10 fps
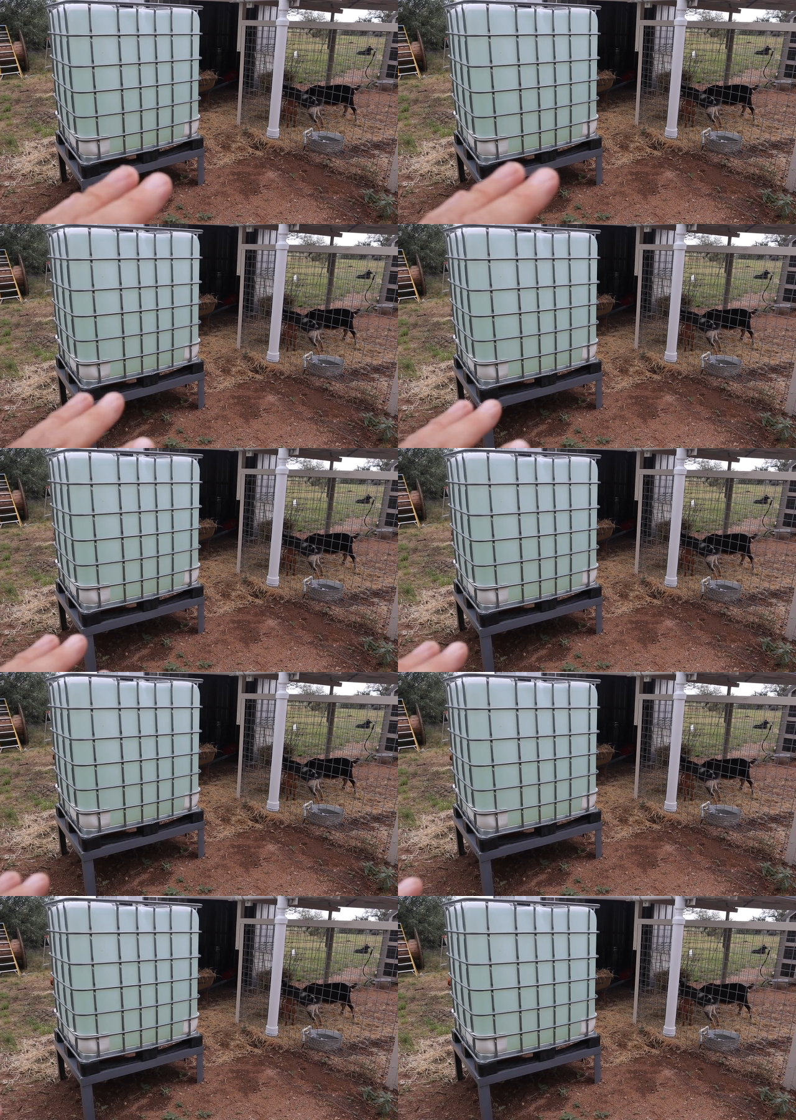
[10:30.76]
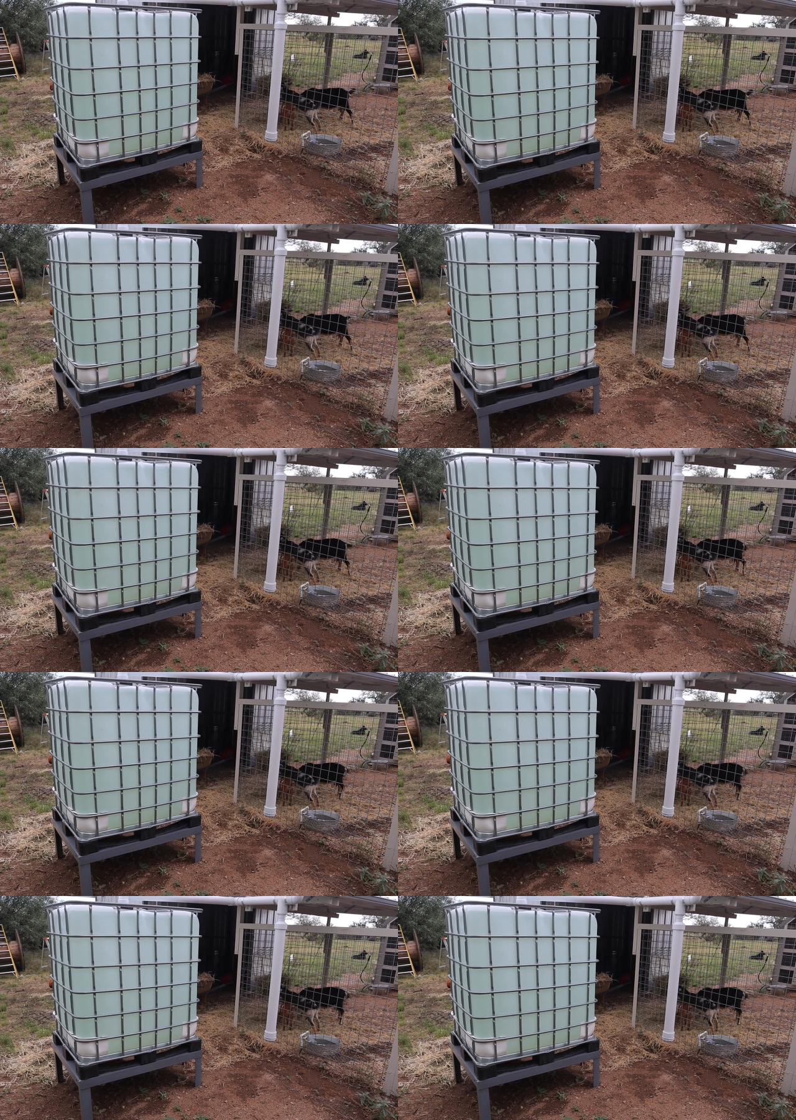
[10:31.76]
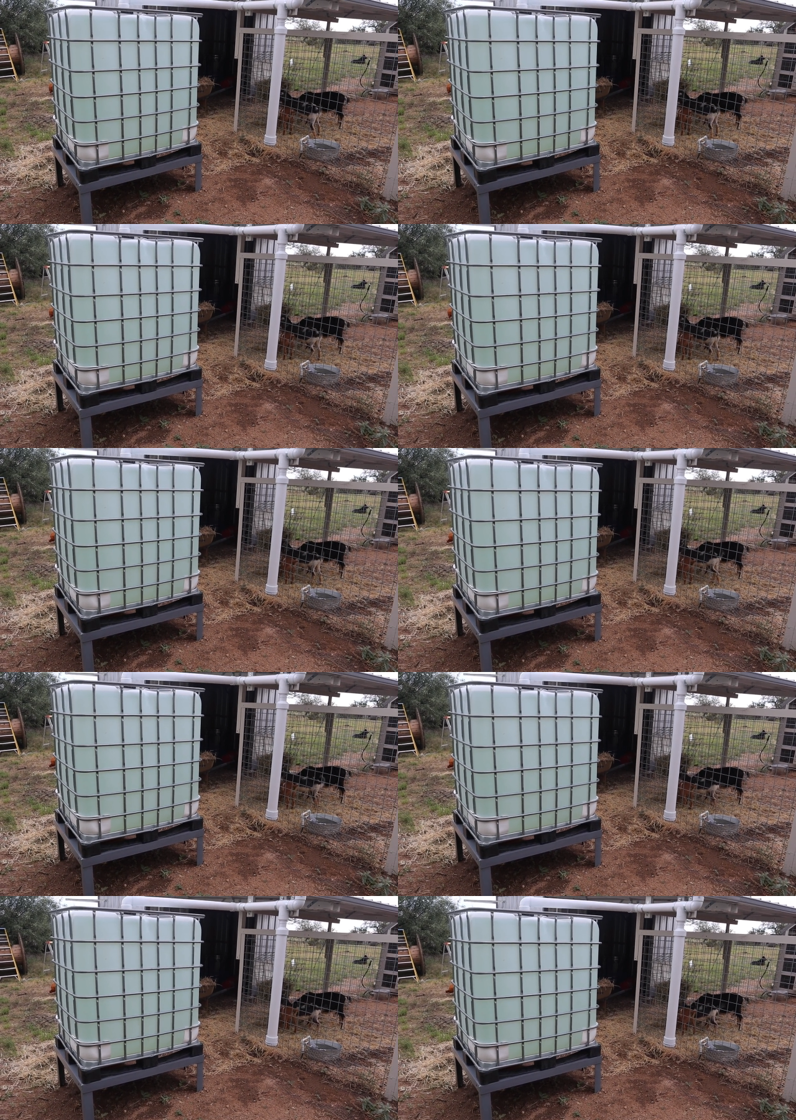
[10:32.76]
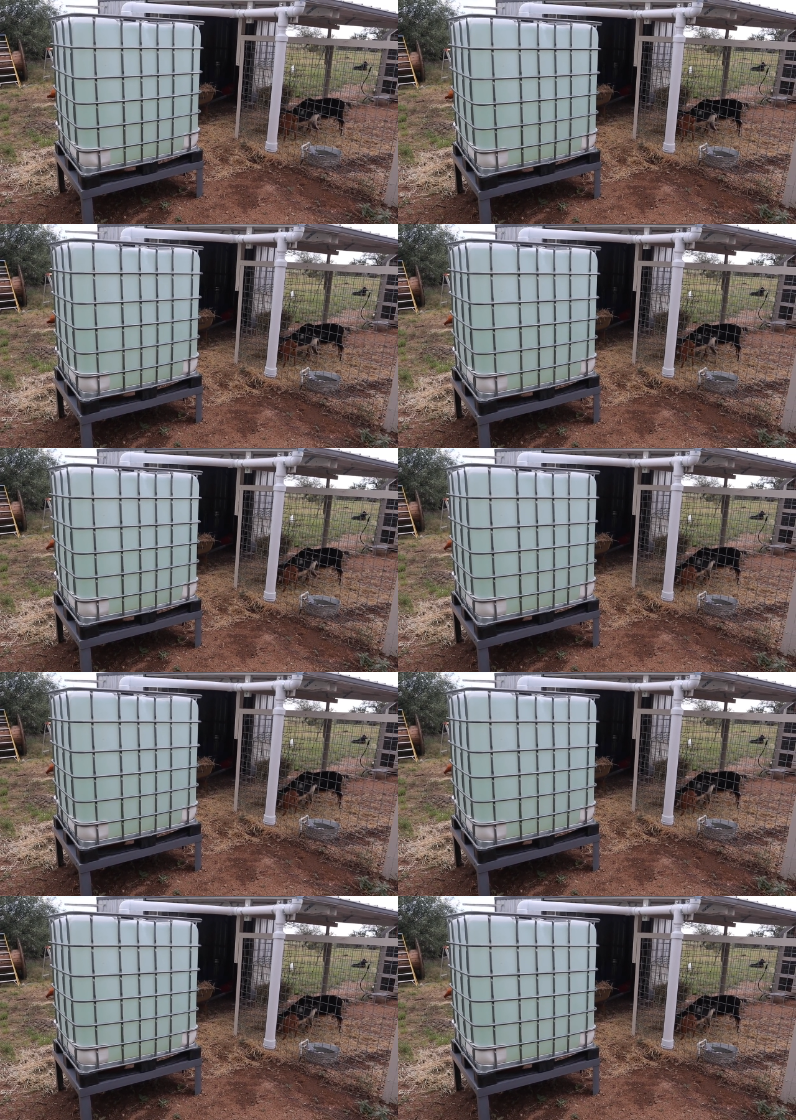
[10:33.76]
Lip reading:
(no speaker visible)